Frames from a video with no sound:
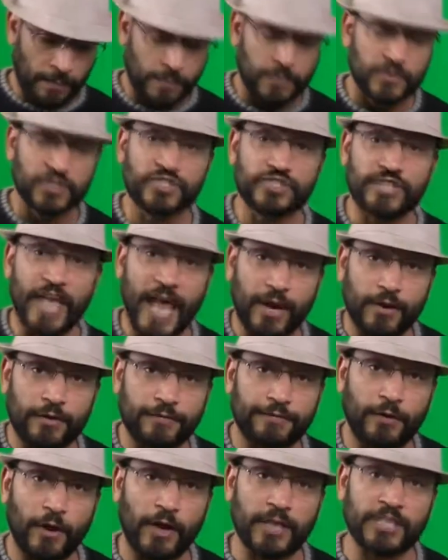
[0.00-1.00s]

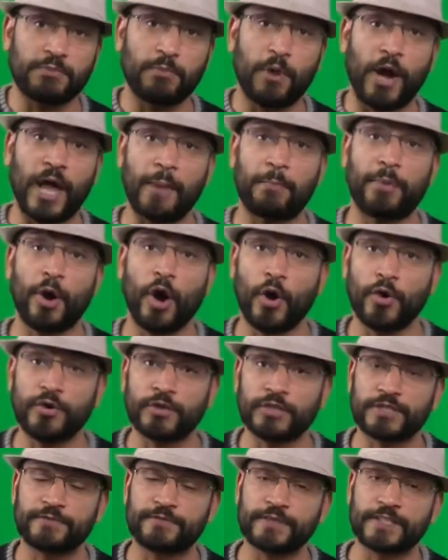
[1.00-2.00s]
sacrifice my
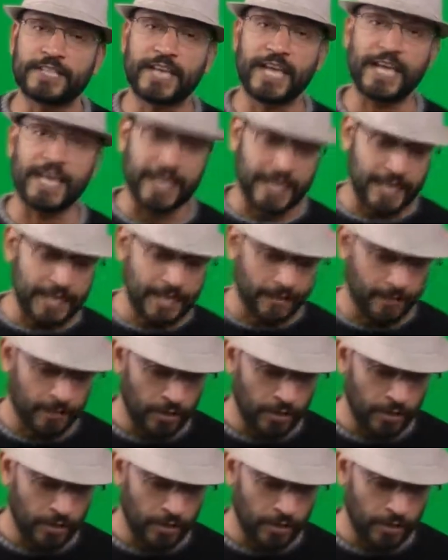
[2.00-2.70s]
opponent's fatigue